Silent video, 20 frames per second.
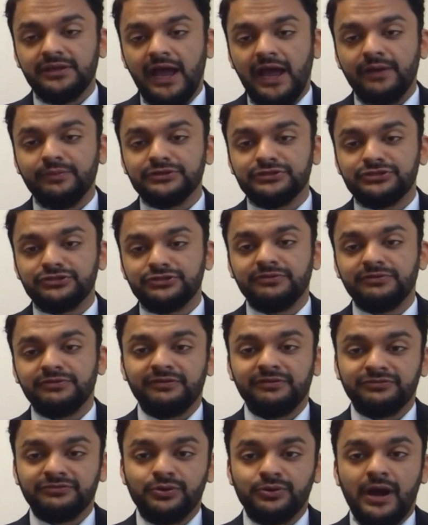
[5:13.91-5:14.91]
I would assume if
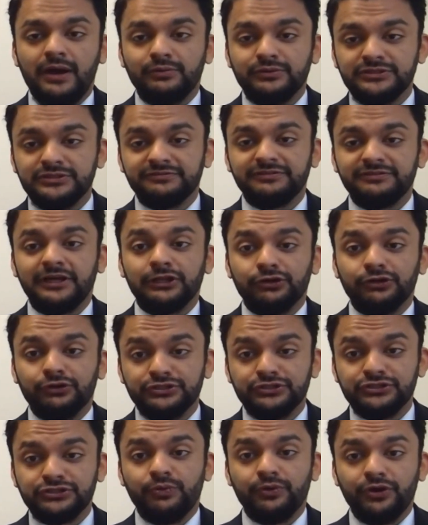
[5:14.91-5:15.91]
you have 2 hours of
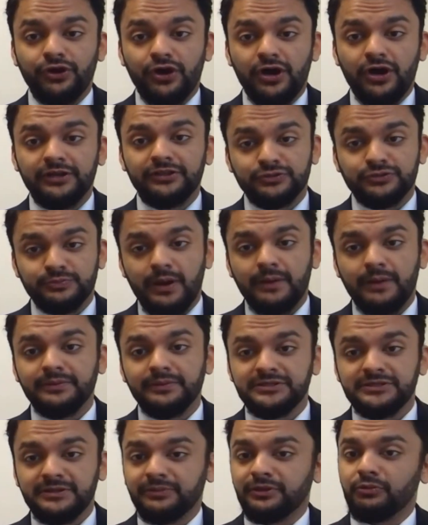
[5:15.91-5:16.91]
alerts going on, there's probably
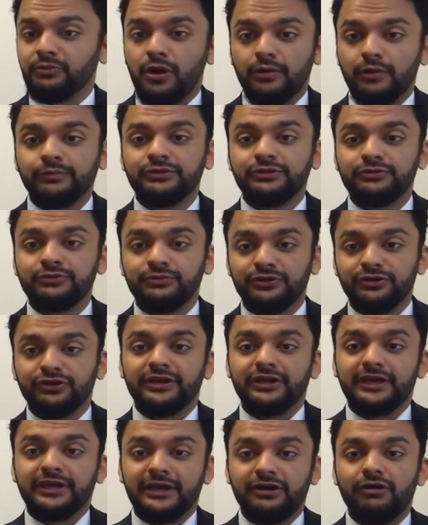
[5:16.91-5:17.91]
something wrong with you and you're
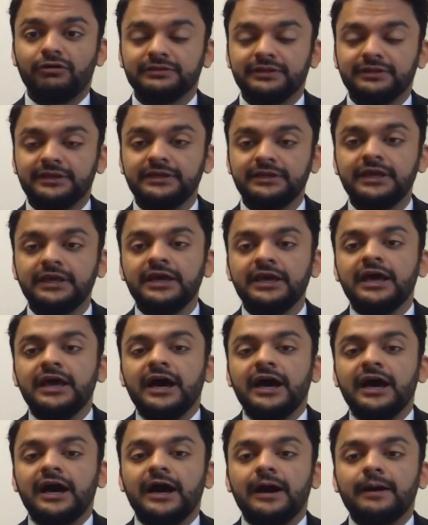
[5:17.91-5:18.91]
going to get called in.
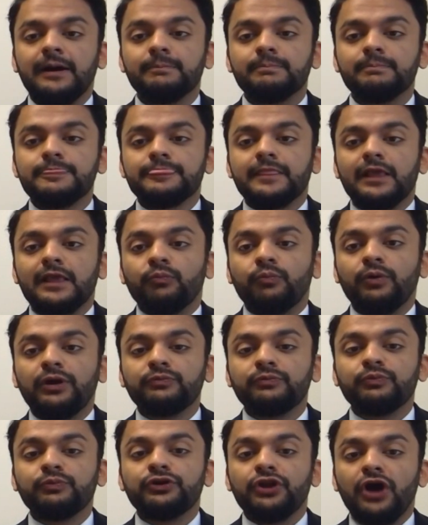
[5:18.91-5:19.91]

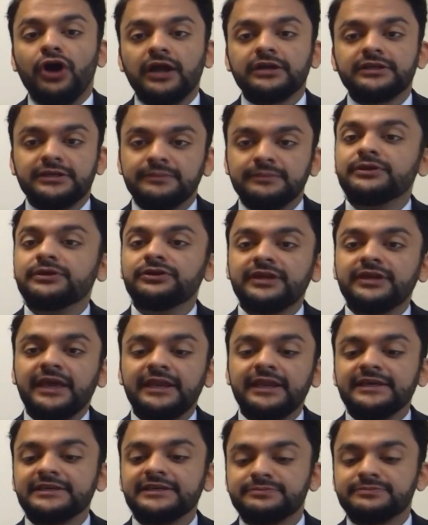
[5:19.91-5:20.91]
When we're not
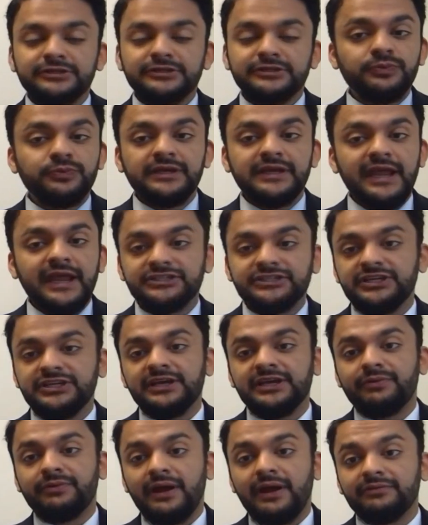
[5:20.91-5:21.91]
communicating as much, we can actually
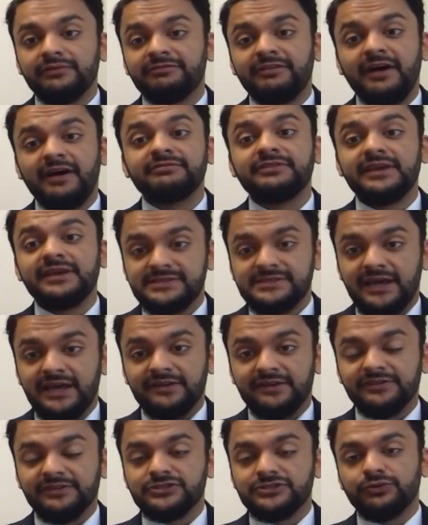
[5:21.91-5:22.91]
get around 5 days
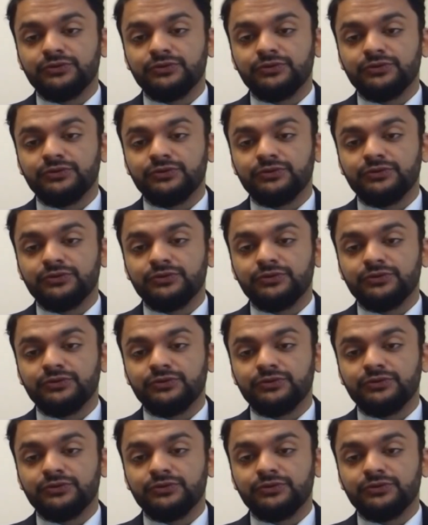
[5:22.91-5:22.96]
out of it.